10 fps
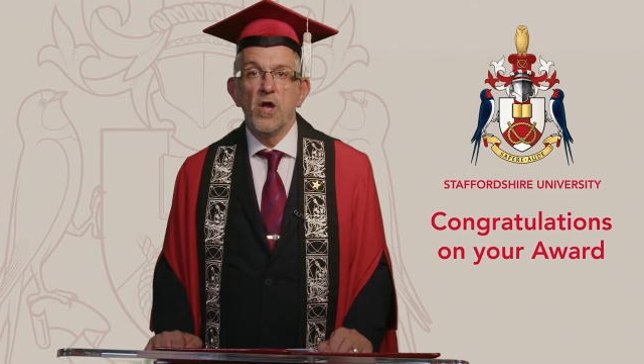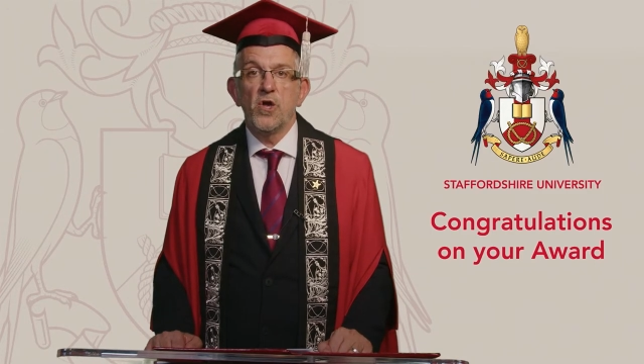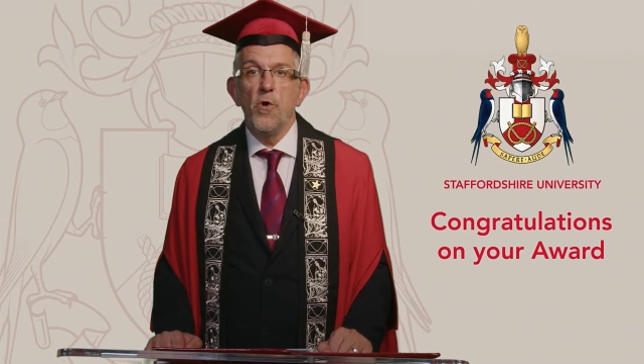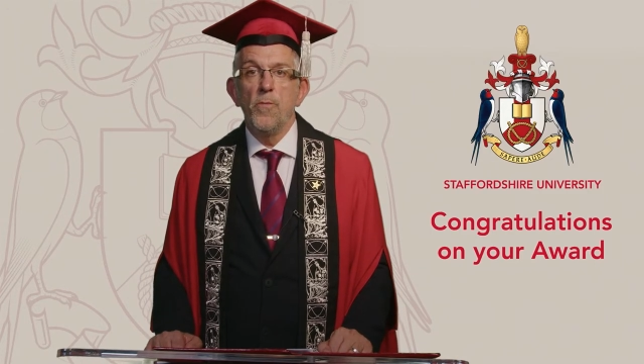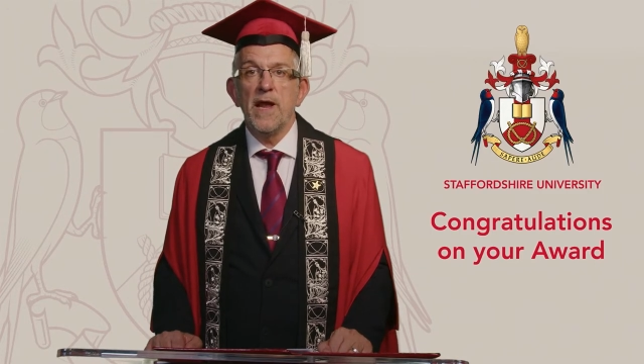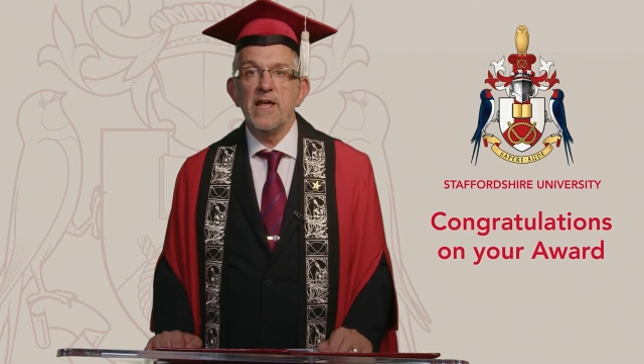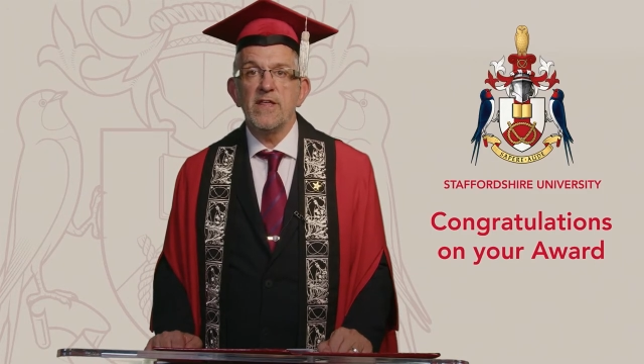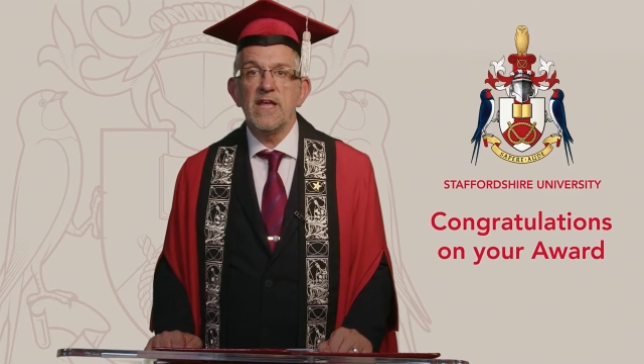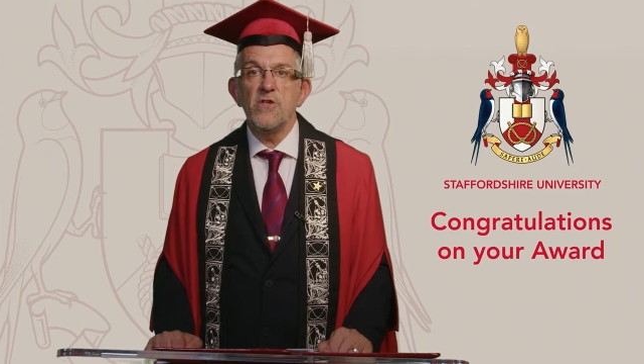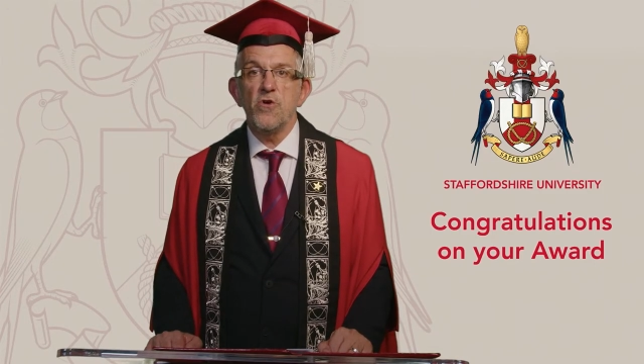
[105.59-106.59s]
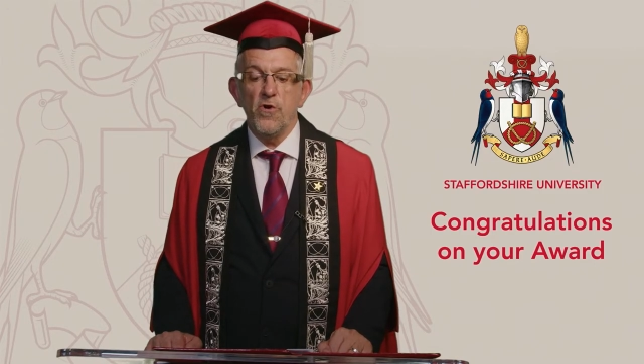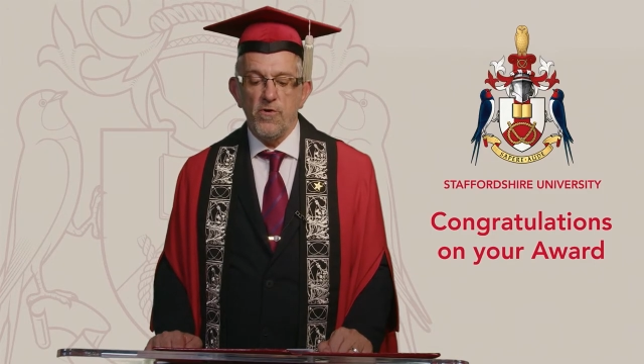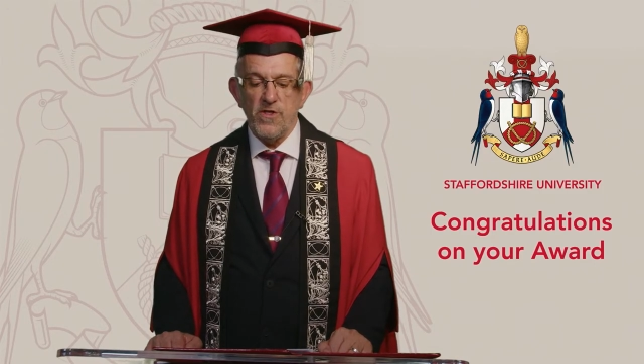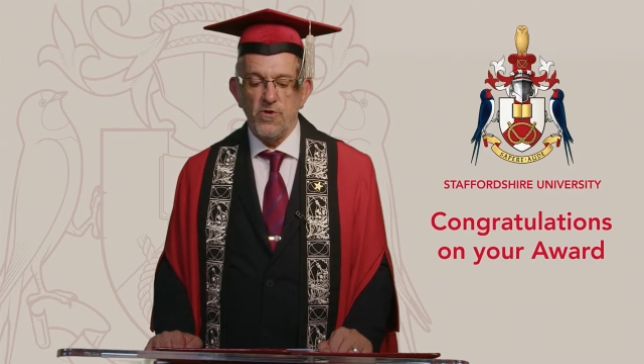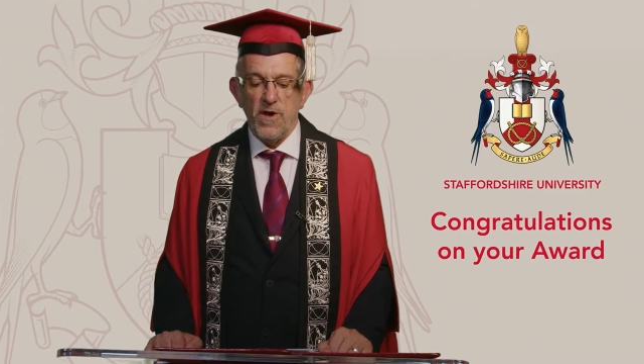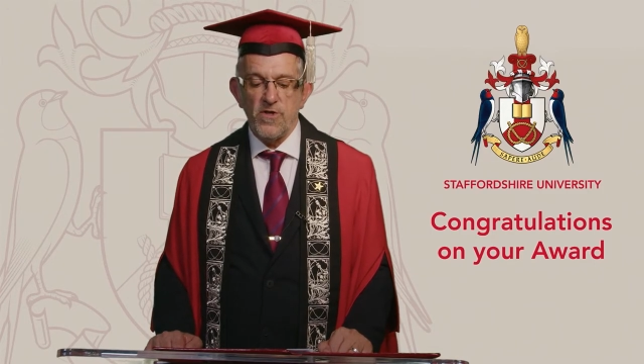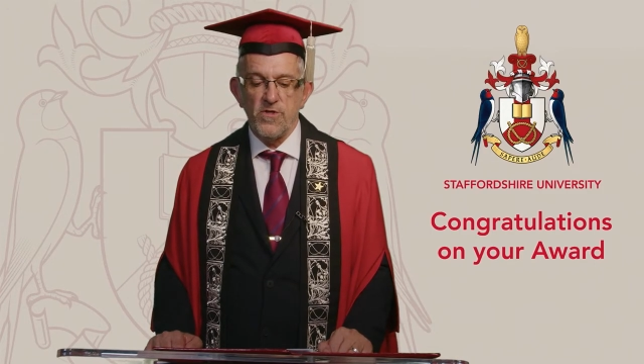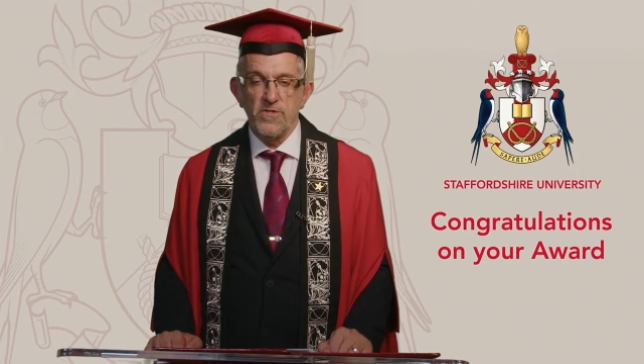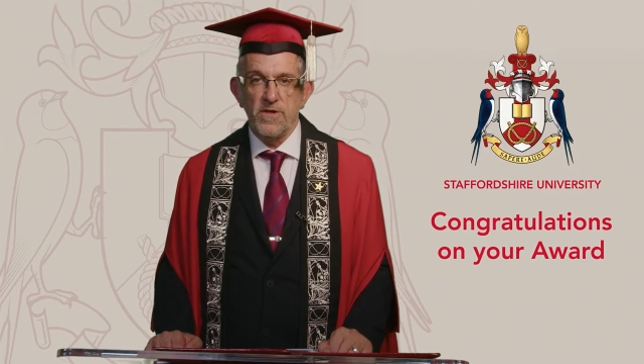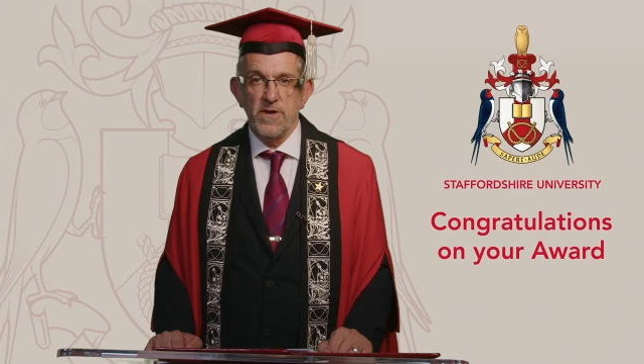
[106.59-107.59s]
culminating in your
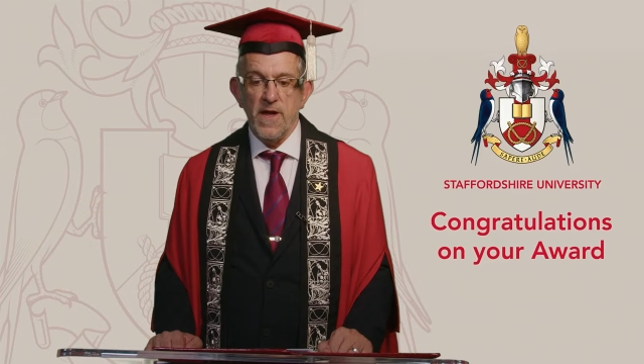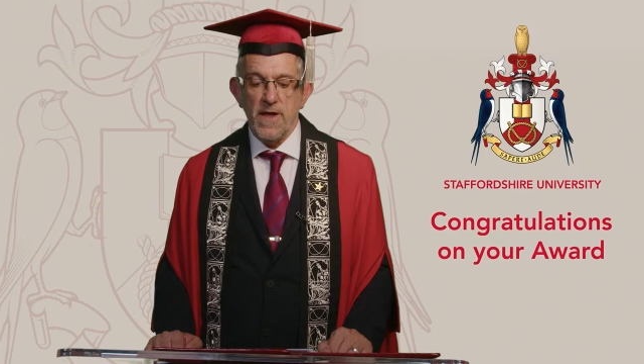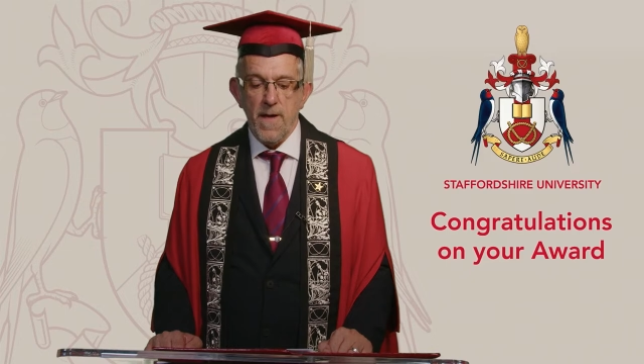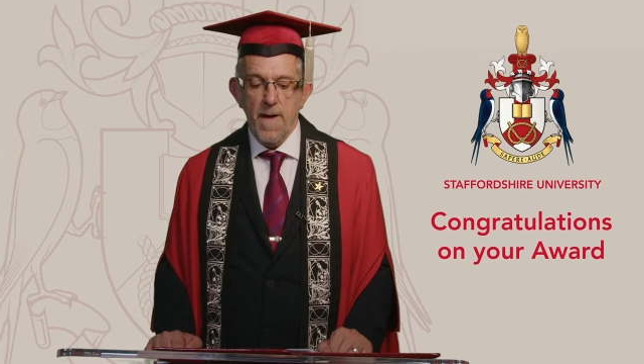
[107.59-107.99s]
graduation today.